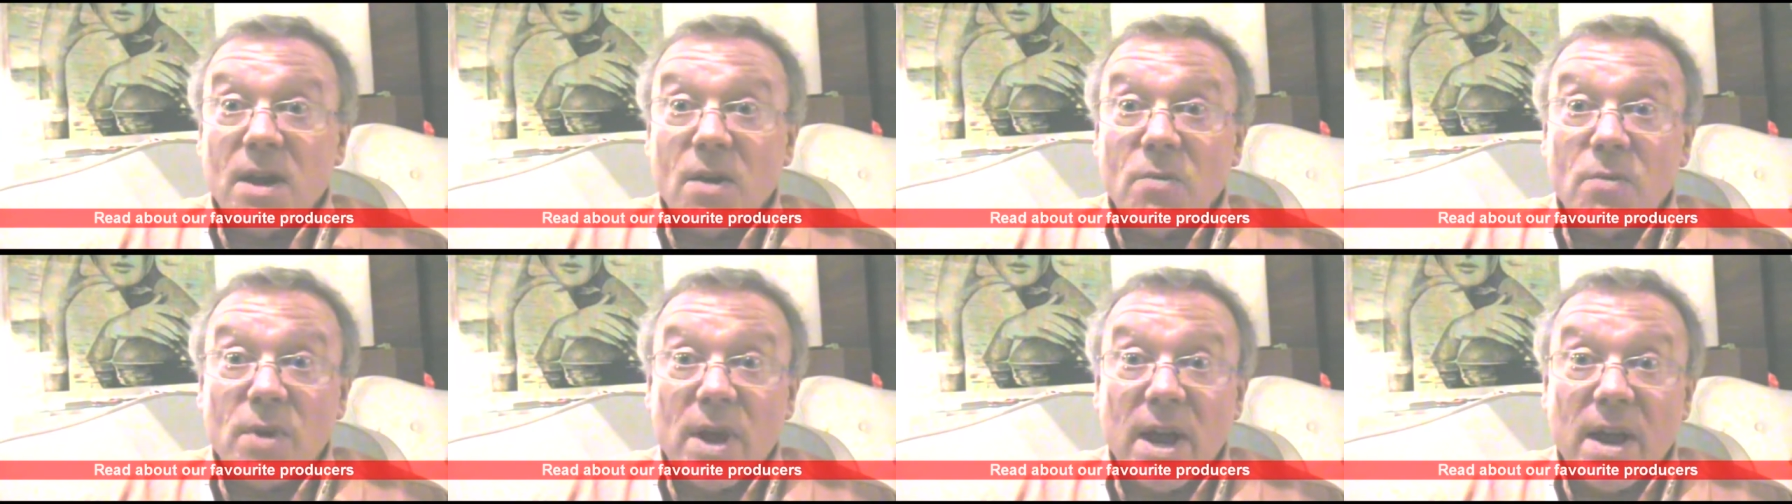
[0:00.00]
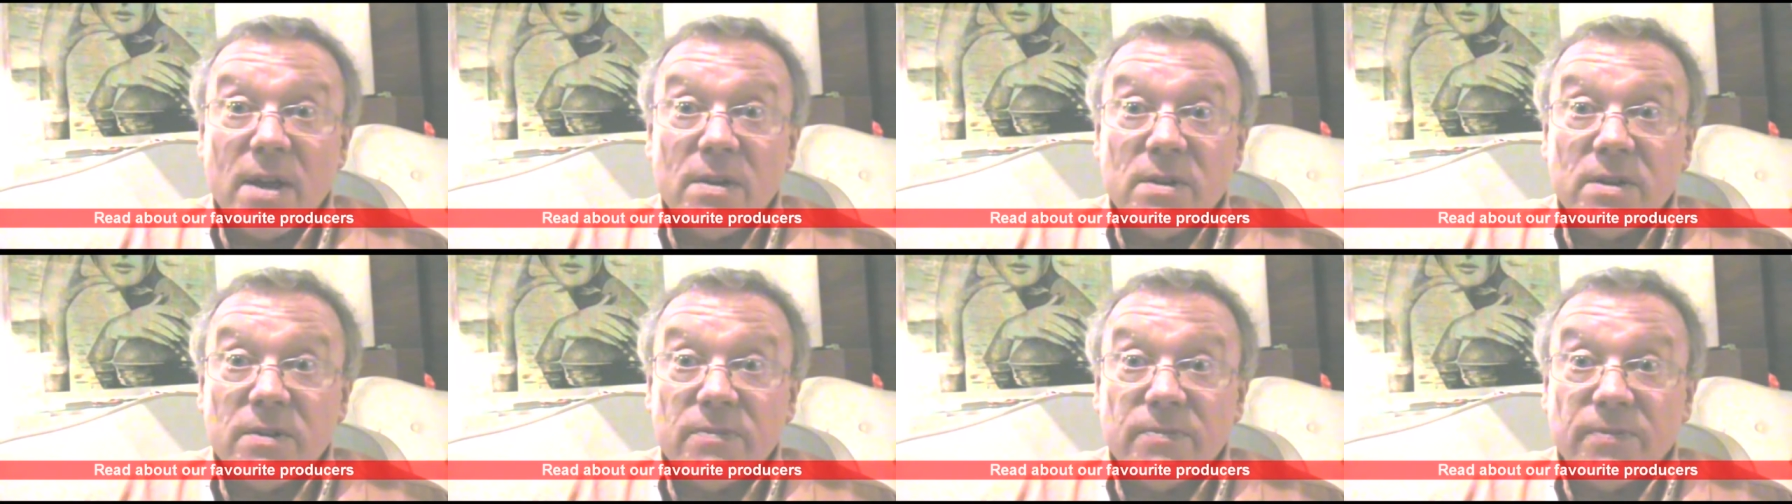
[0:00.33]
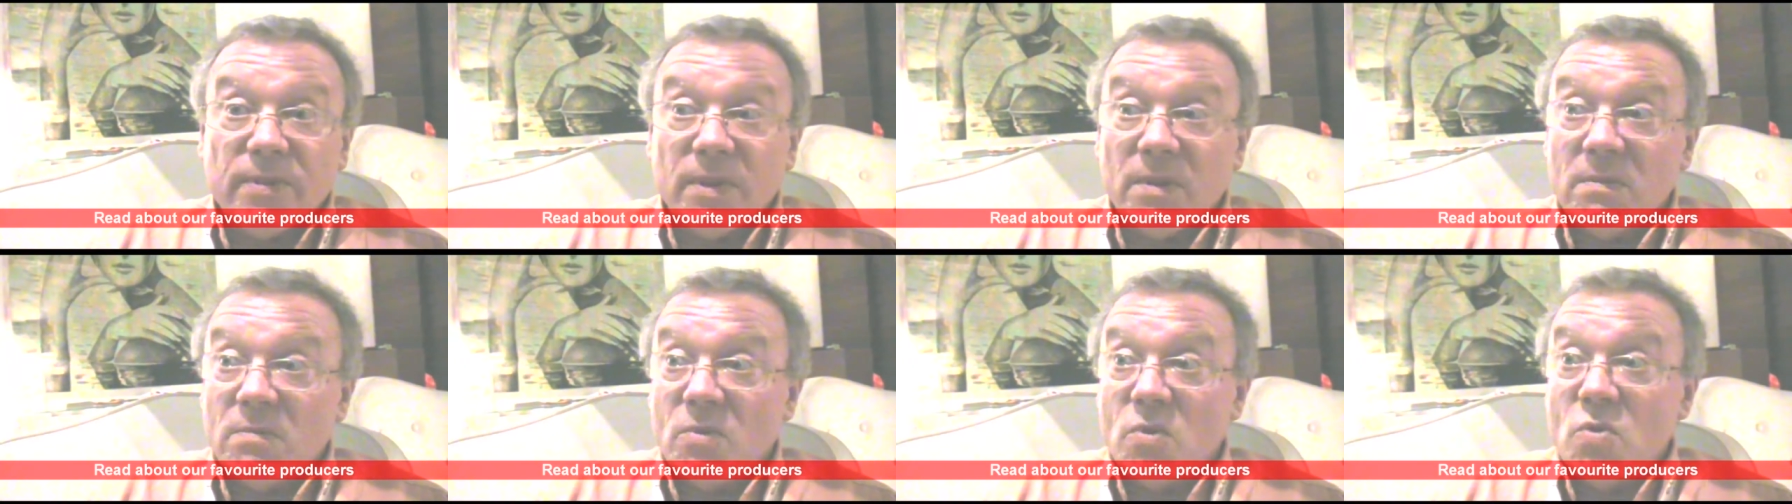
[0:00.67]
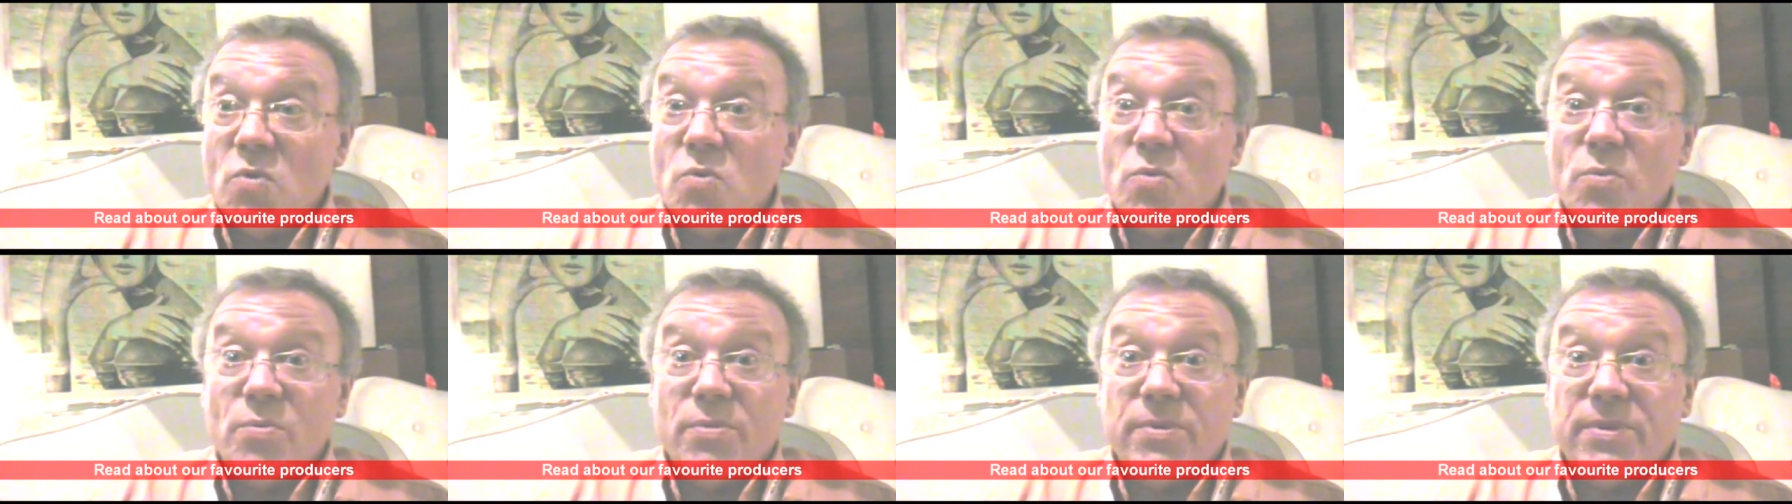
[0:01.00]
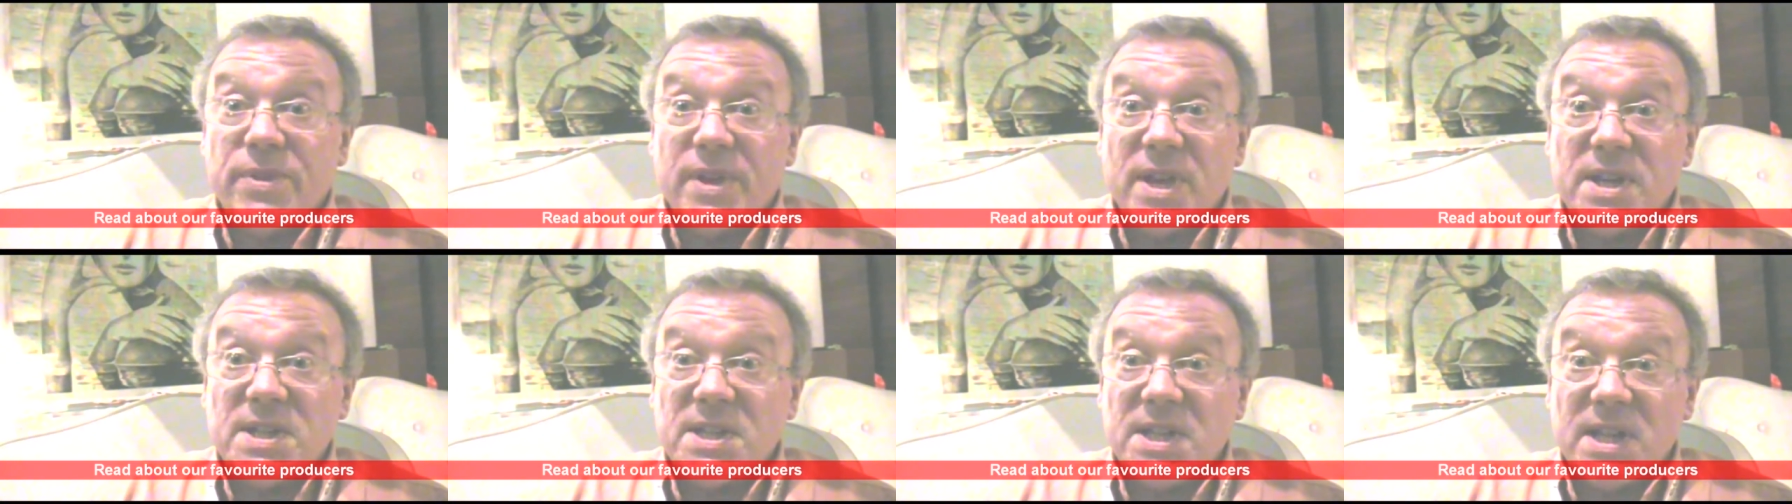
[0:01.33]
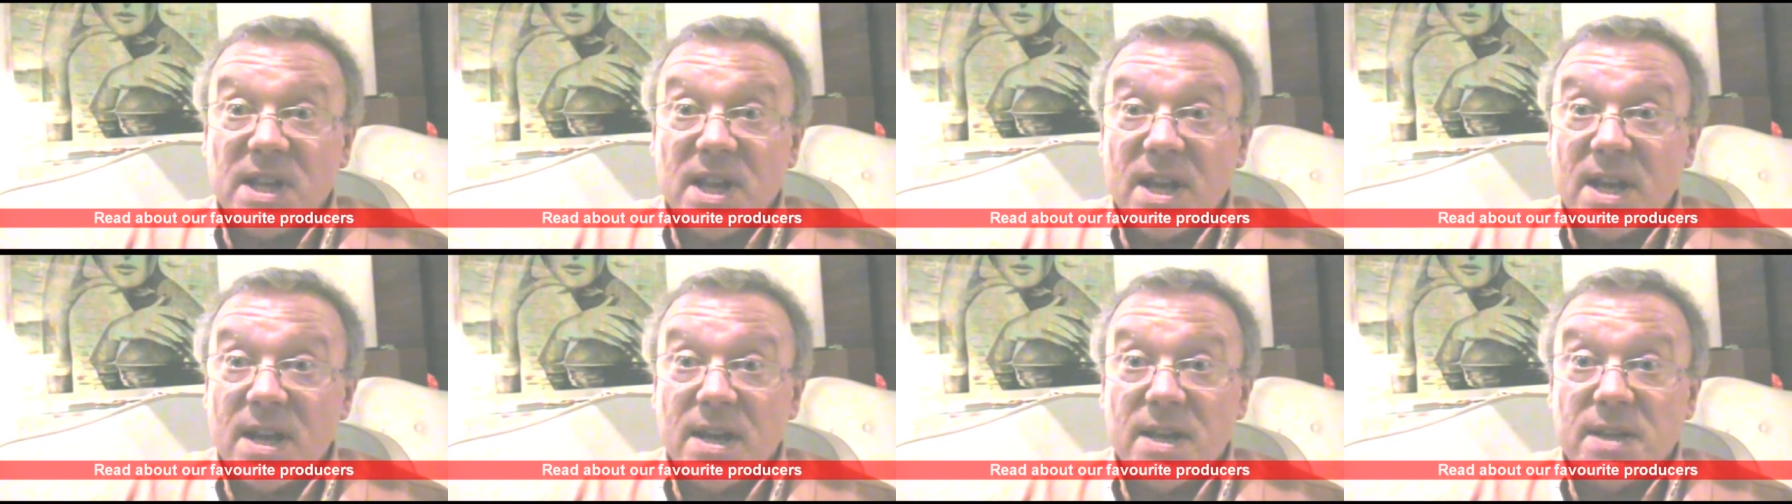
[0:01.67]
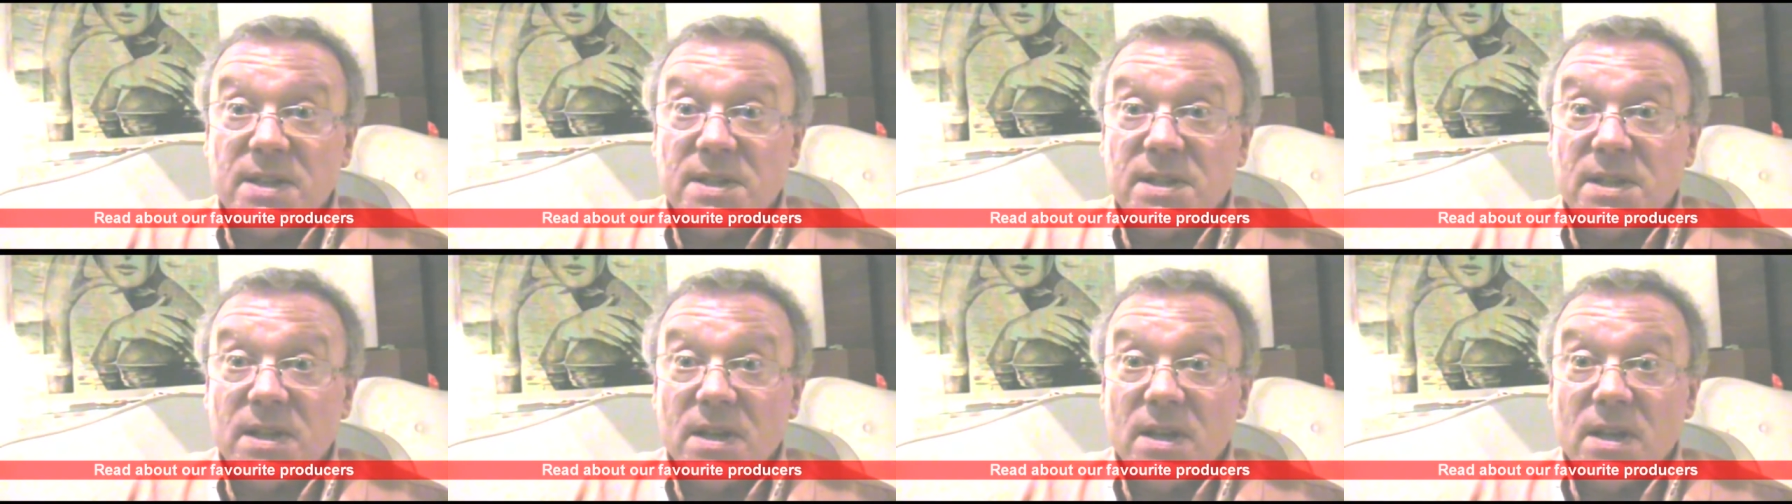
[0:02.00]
around for ooh, 30 years.